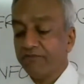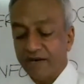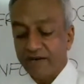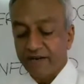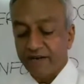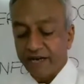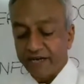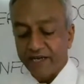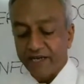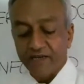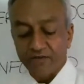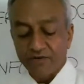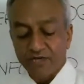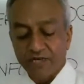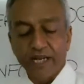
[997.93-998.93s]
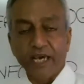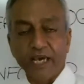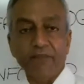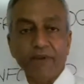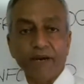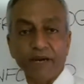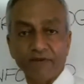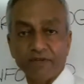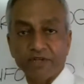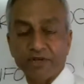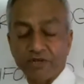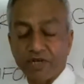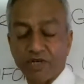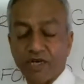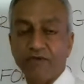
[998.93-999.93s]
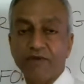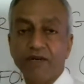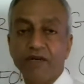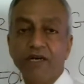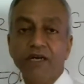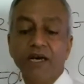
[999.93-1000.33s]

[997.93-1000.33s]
writing down the name and everything on the cover.